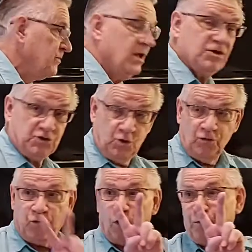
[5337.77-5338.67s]
There's a
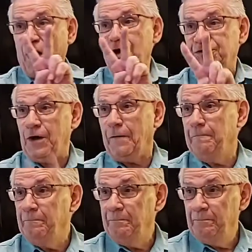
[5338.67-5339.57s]
twofold part there.
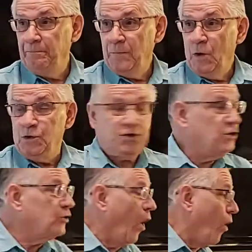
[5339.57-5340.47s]
Do you
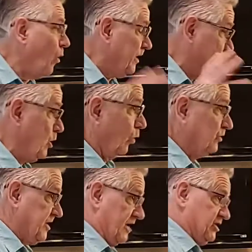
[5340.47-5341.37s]
know in the Old
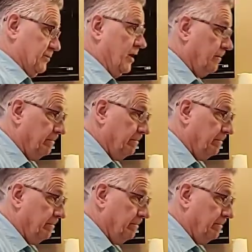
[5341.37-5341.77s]
Testament,